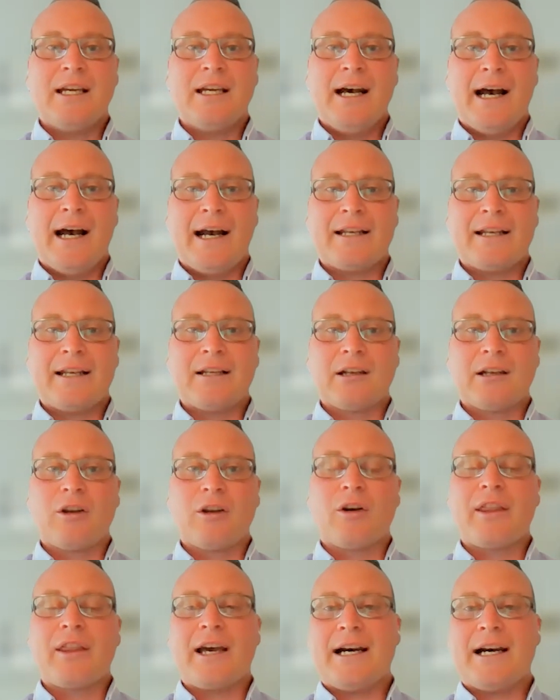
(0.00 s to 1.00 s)
And a
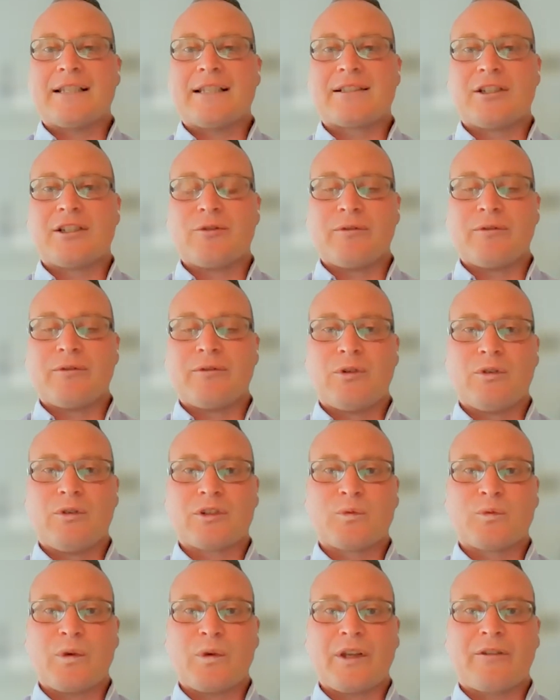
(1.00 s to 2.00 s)
lot of that has to do, of
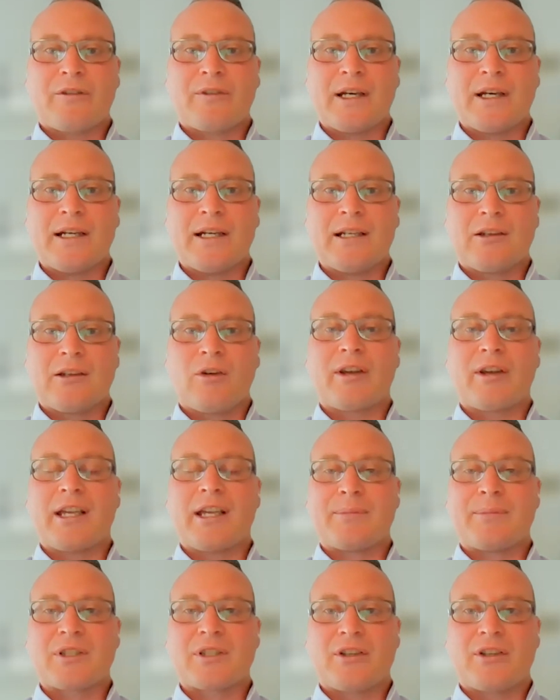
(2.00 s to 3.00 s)
course, with locking
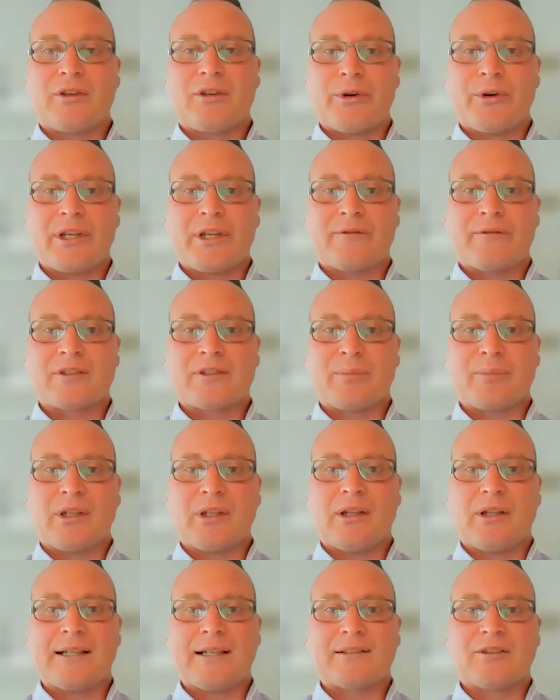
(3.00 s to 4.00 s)
up security of
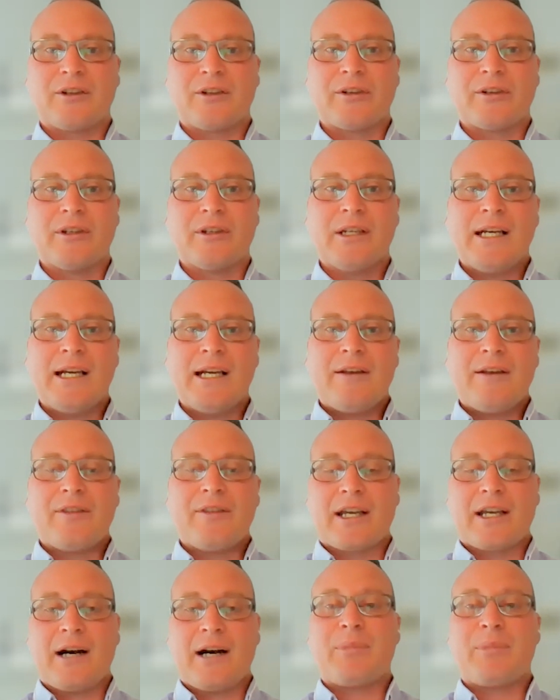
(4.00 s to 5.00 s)
supply. So
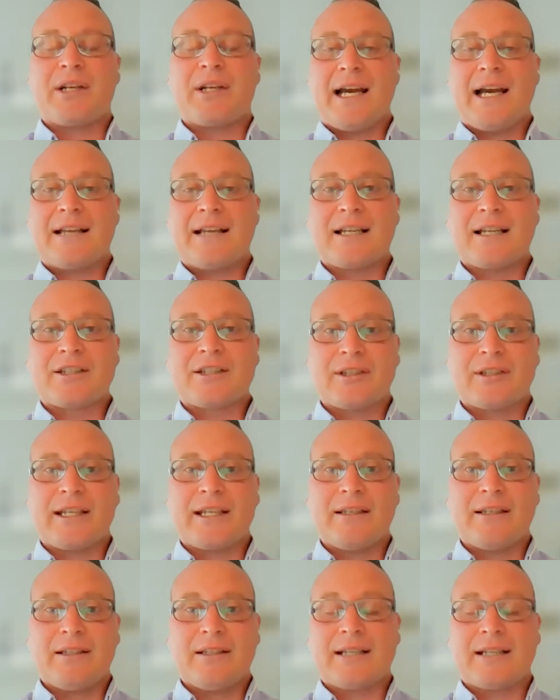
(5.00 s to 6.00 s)
the company has
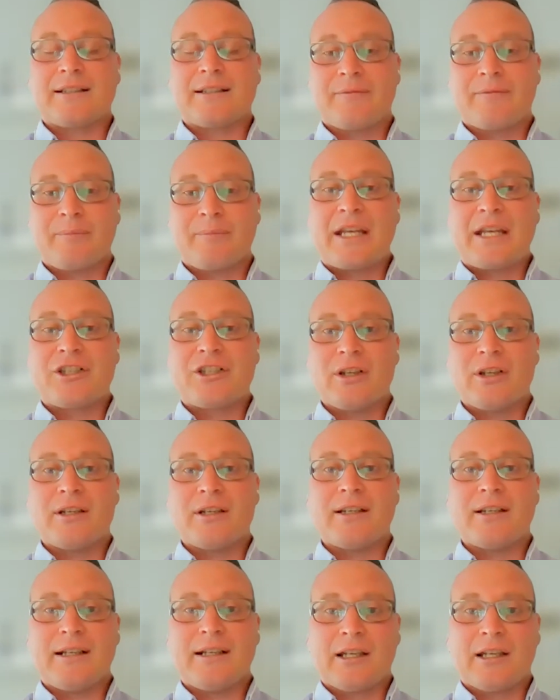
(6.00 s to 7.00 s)
actually, as I've
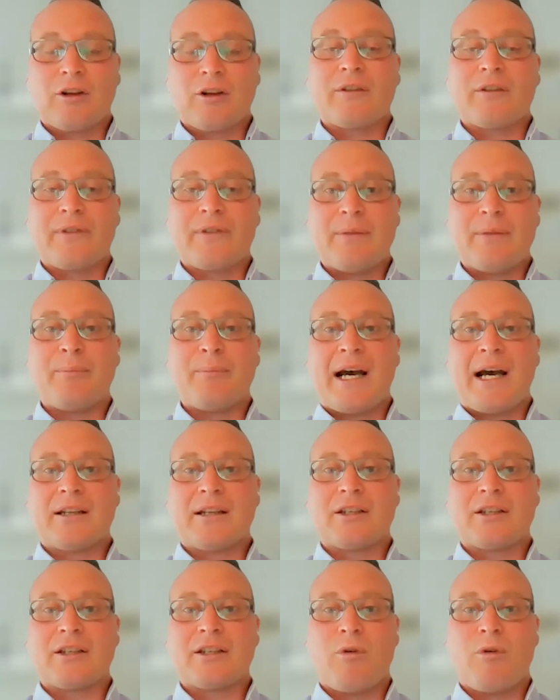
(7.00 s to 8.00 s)
mentioned, a lot of
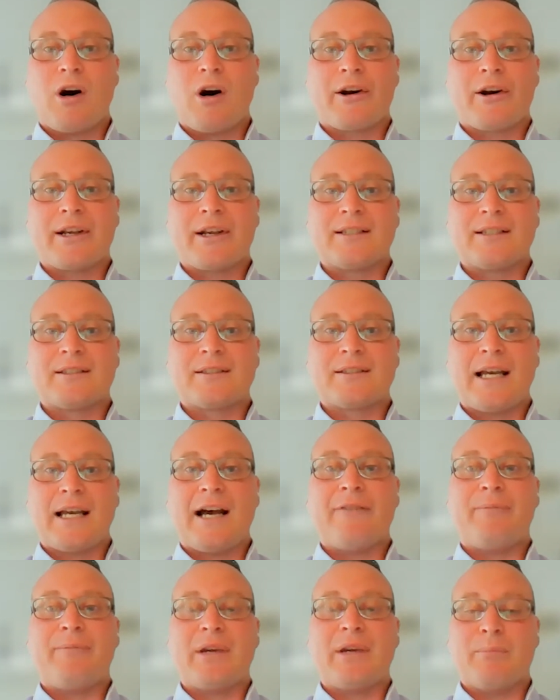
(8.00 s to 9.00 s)
inbound inquiries
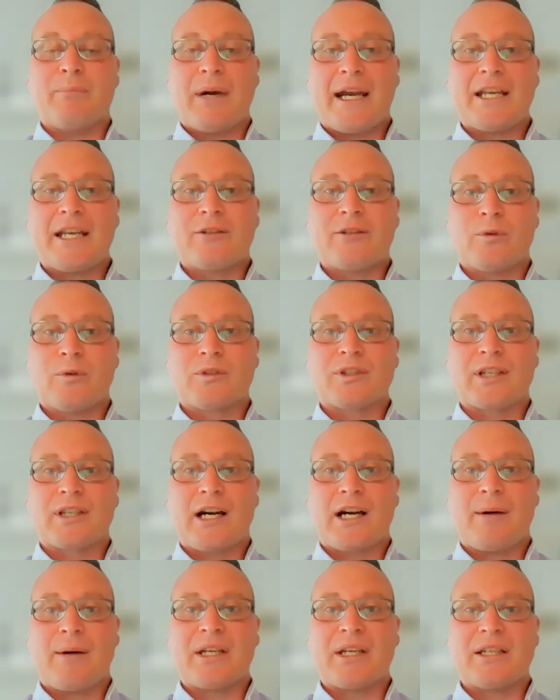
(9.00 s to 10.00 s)
have been made towards the
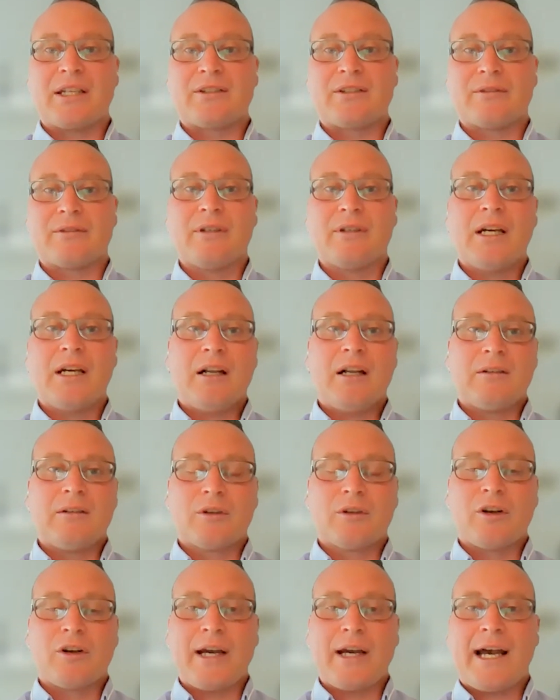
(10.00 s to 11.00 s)
company to
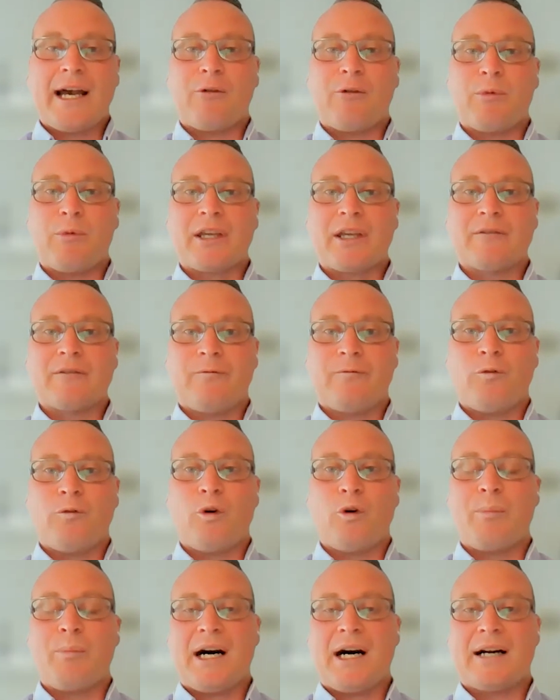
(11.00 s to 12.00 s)
look at how we can
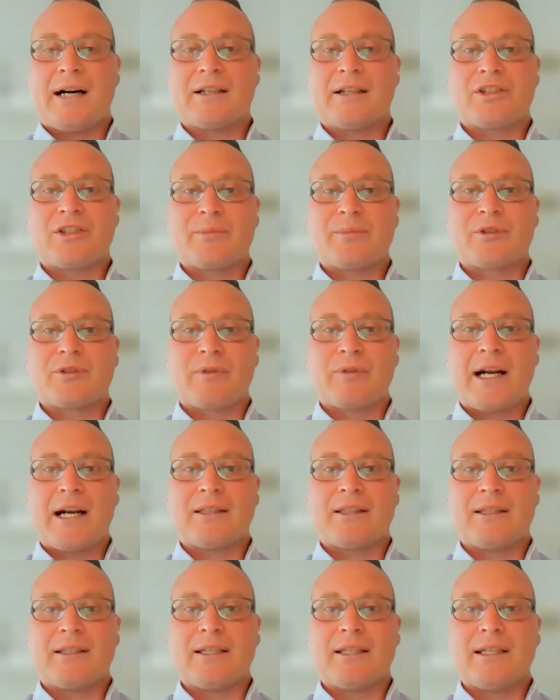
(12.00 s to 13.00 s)
form partnerships
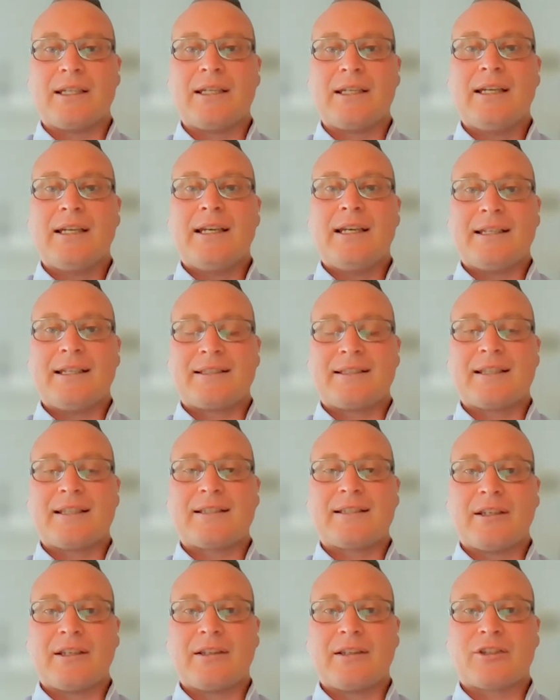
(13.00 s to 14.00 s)
around the
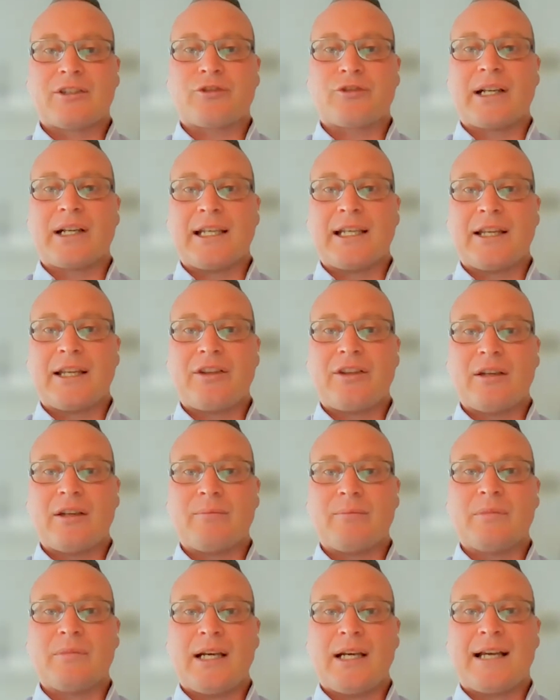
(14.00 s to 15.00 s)
existing Australian
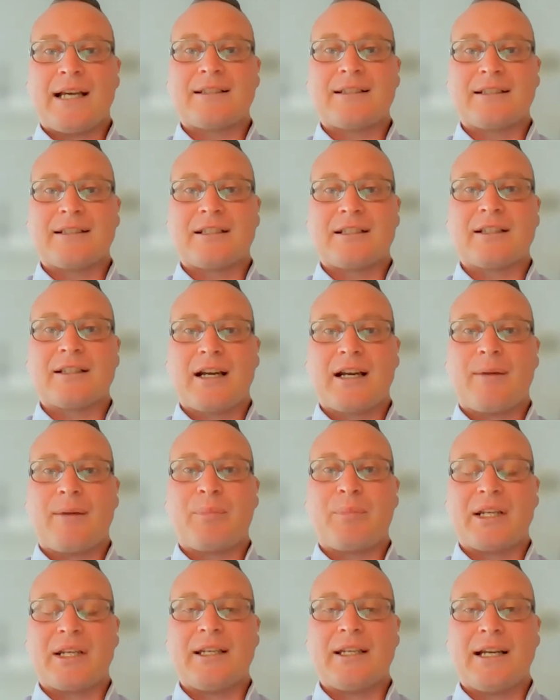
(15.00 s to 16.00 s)
lithium assets that the
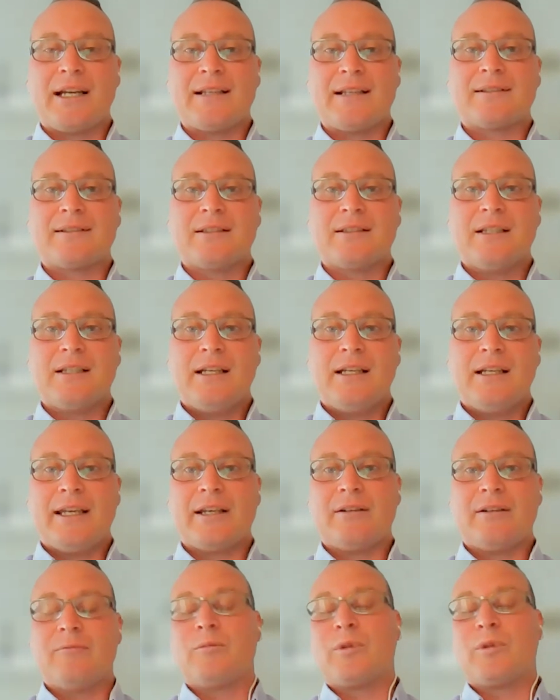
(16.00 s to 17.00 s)
company has,
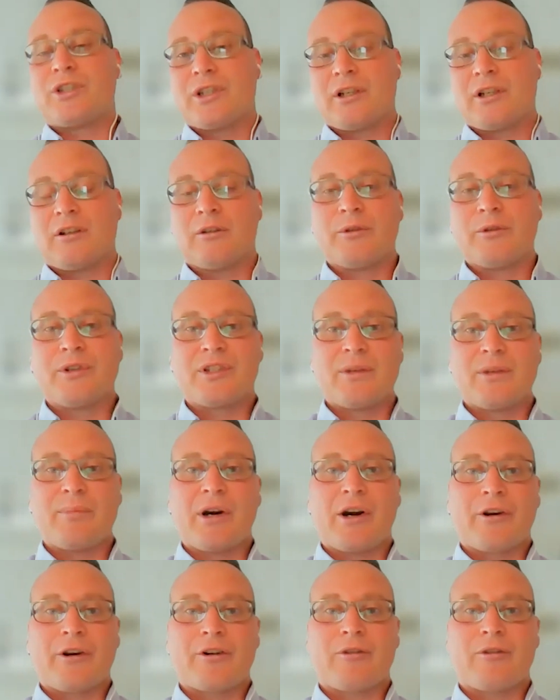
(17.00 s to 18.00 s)
which includes the
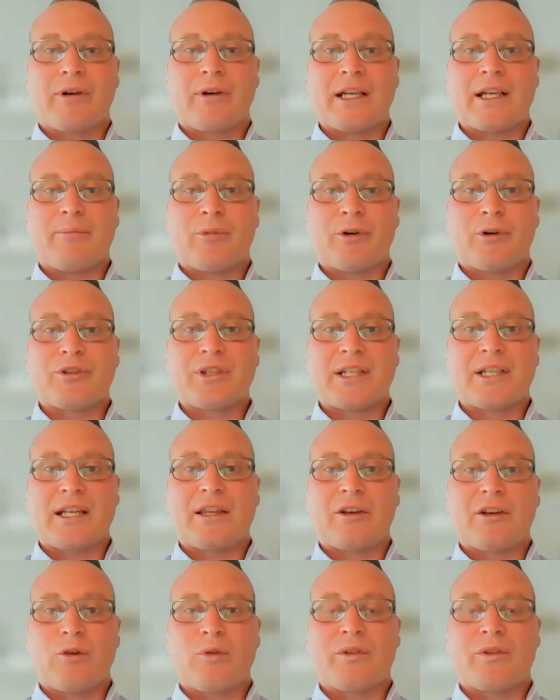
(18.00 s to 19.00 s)
Barrow Creek project in
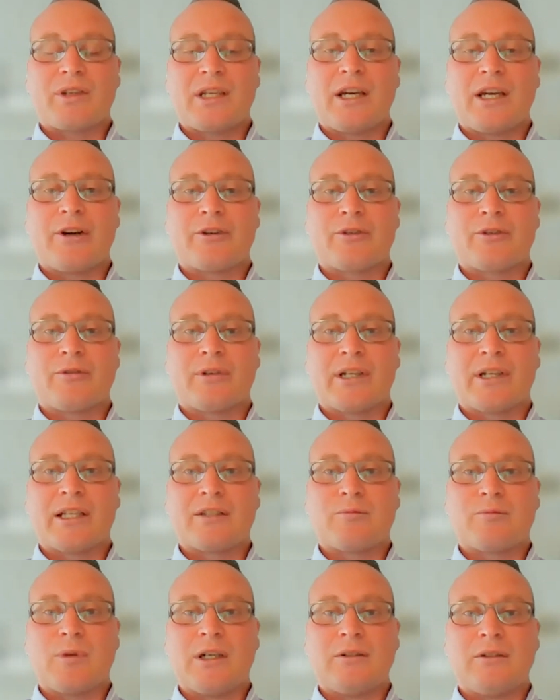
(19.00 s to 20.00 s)
the Northern Territory
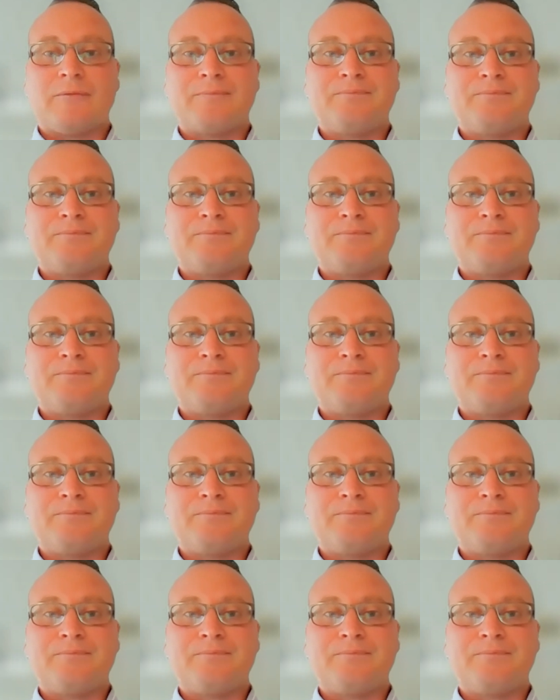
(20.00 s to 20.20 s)
as well.